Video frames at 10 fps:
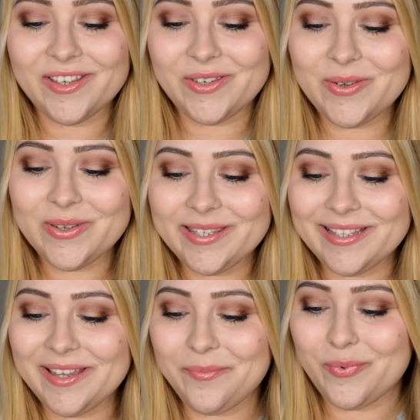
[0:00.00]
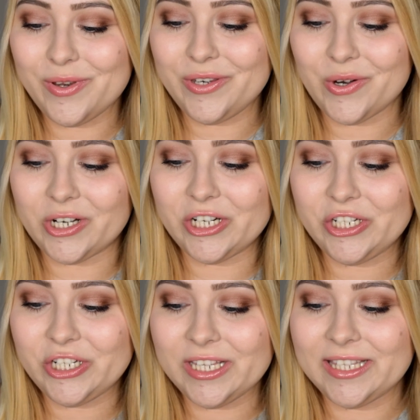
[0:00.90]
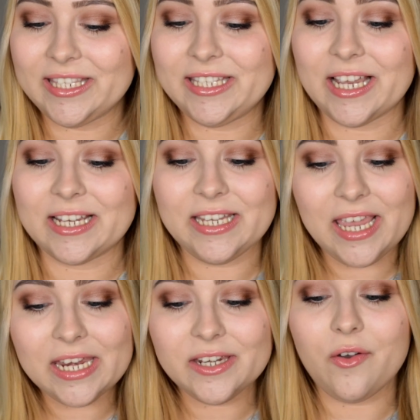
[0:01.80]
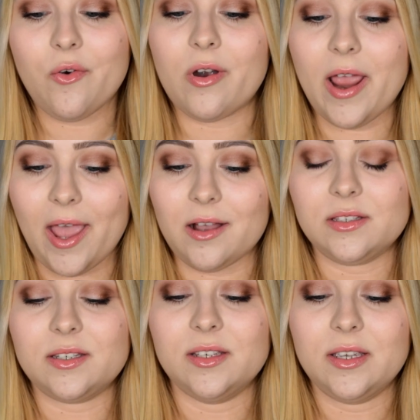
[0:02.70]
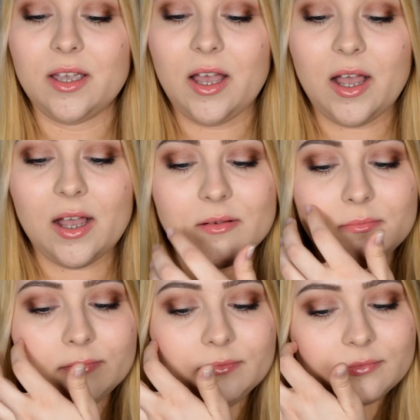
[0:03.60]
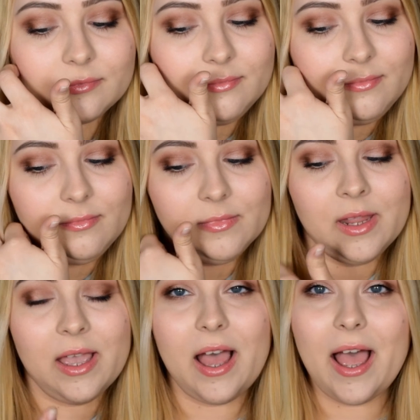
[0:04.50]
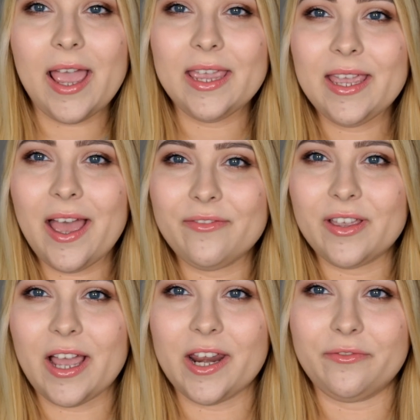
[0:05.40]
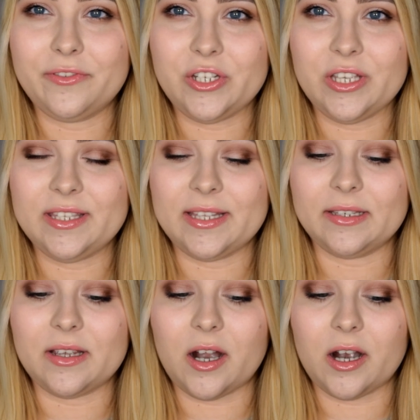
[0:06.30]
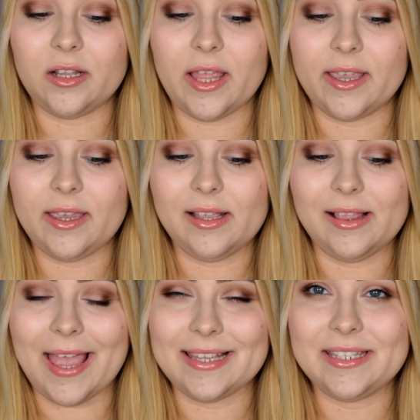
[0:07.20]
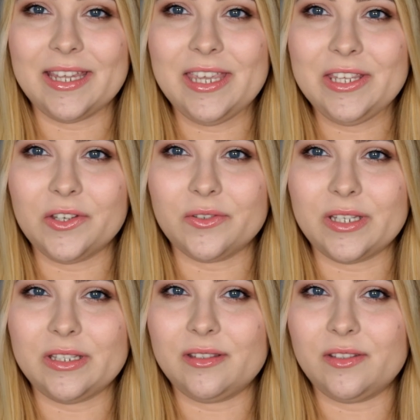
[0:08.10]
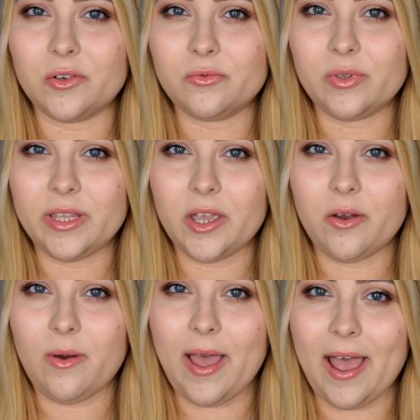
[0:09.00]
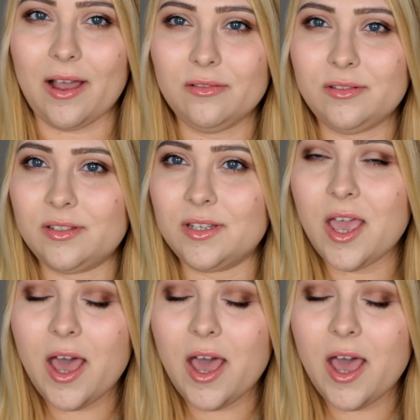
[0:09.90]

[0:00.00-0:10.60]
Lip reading: Do you sleep with your sheets tucked in or out? I have the kind of sheets that are like elasticy, so they don't really go out,